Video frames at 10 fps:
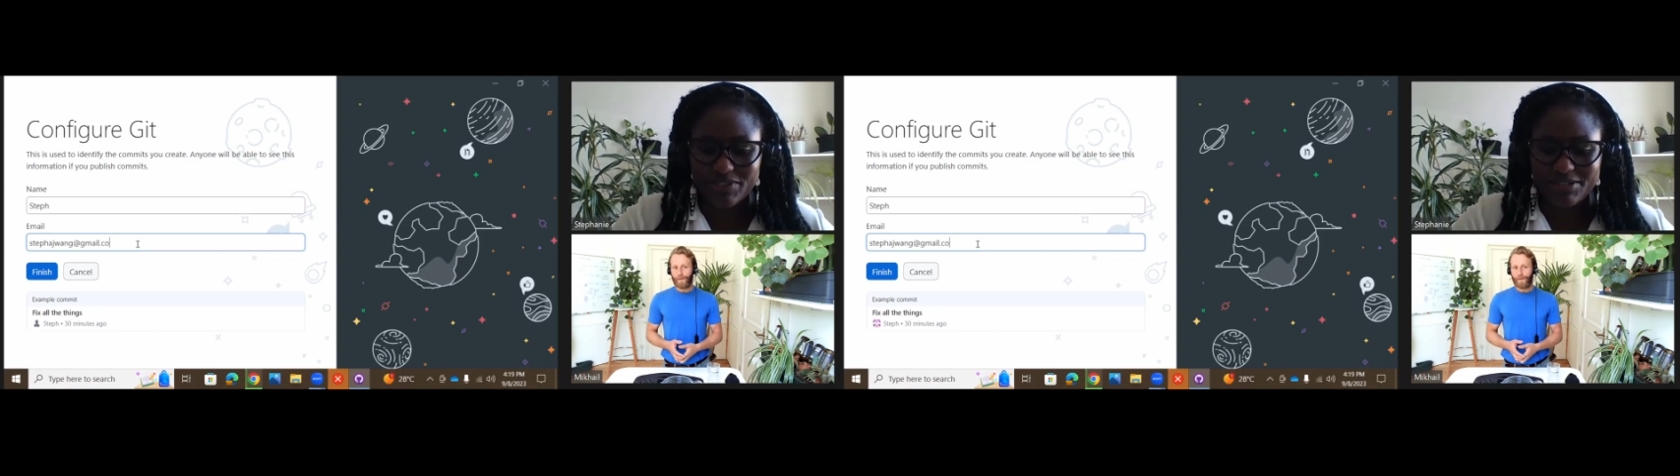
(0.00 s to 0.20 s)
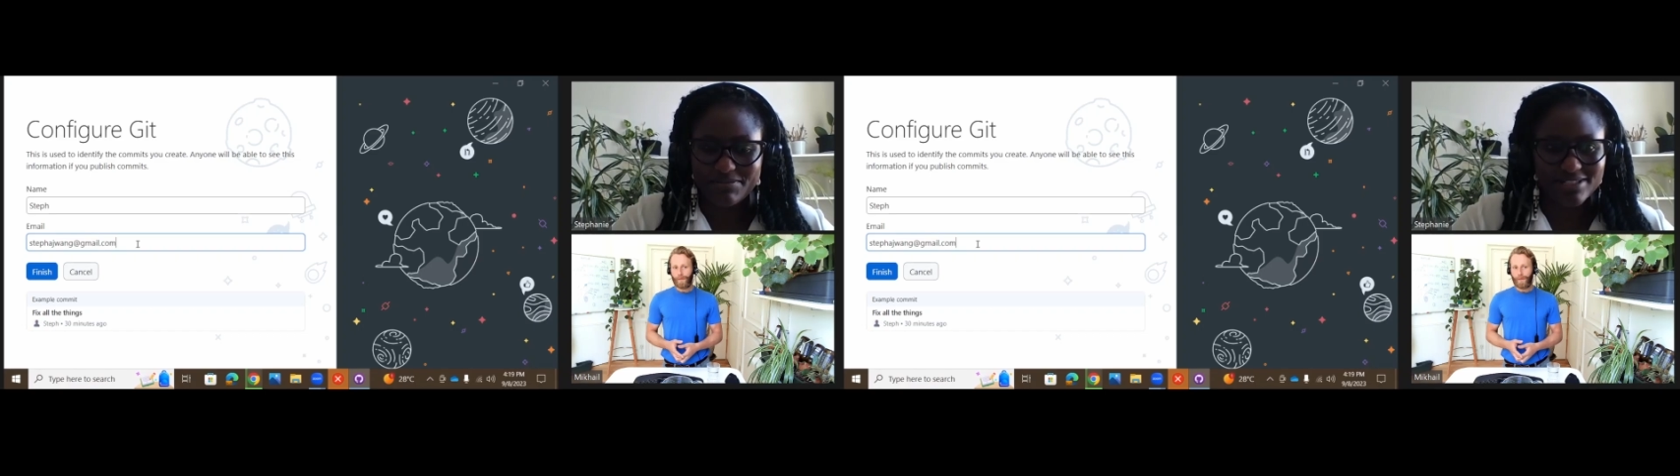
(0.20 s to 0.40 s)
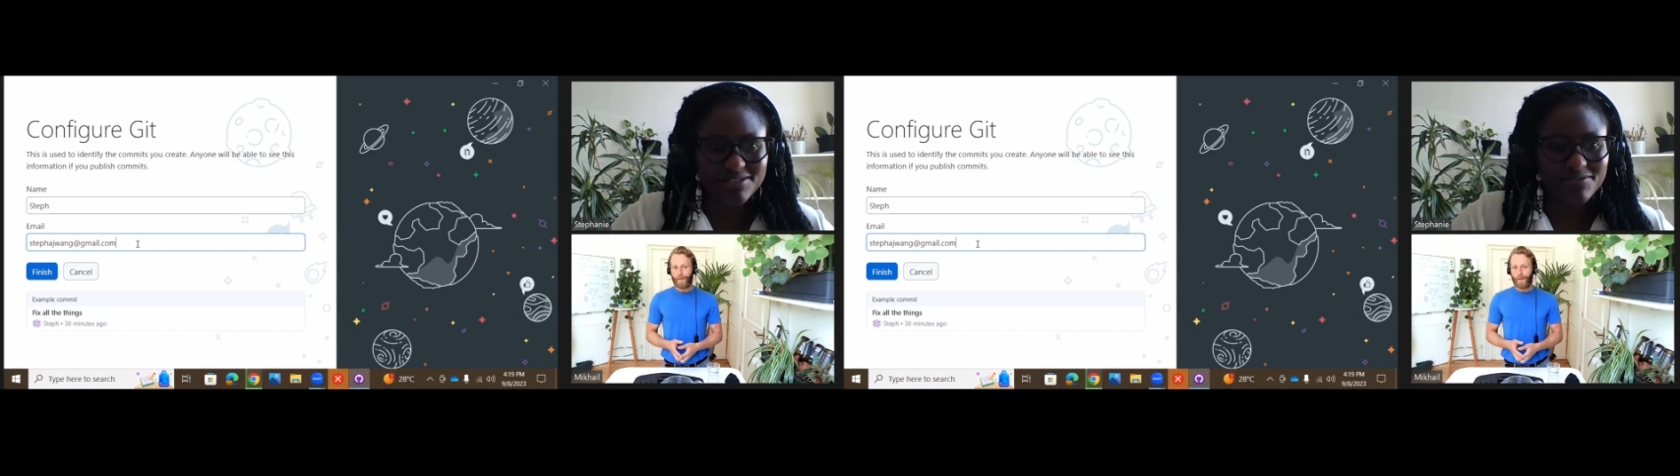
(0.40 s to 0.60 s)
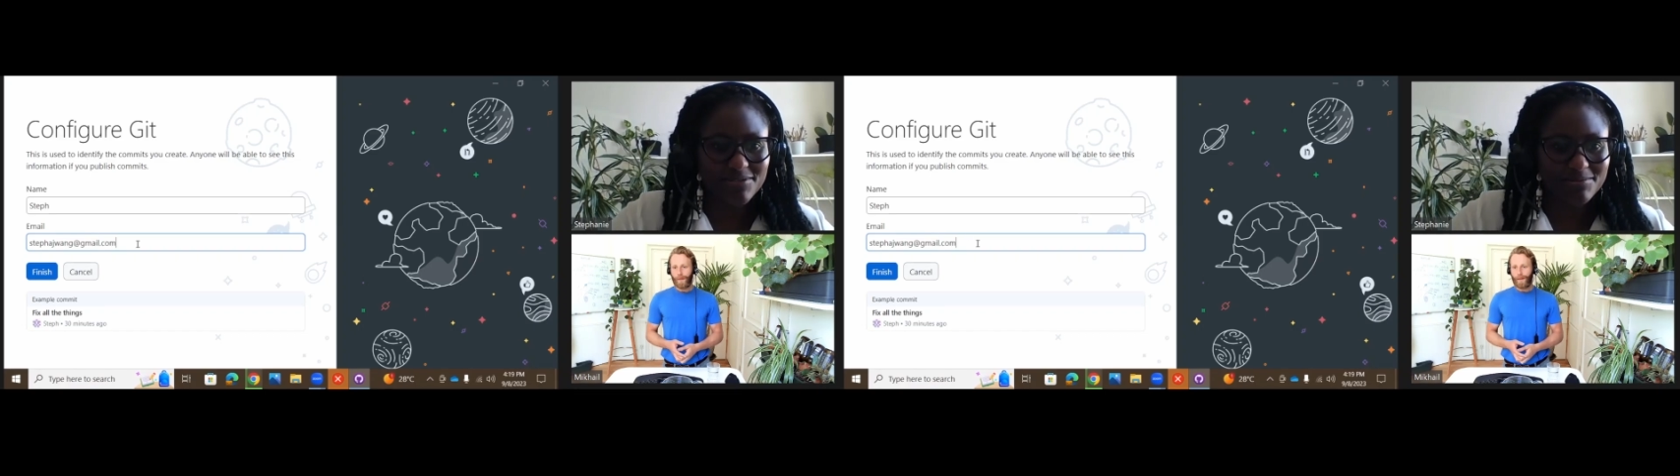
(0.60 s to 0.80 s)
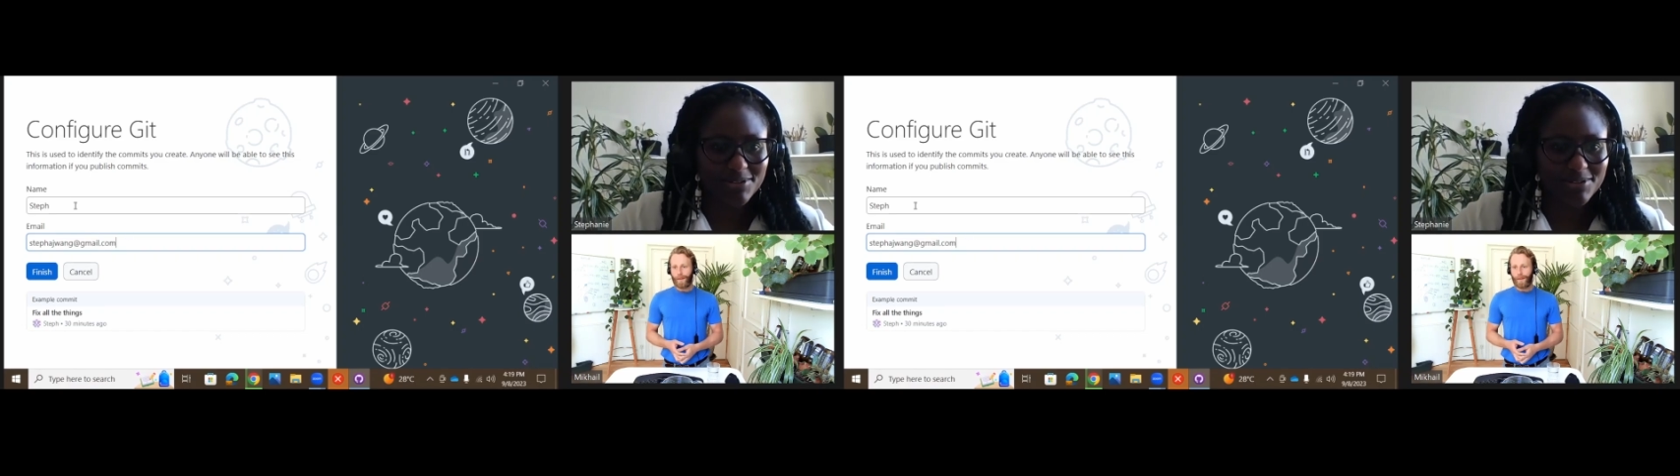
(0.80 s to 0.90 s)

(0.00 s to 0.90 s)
emails from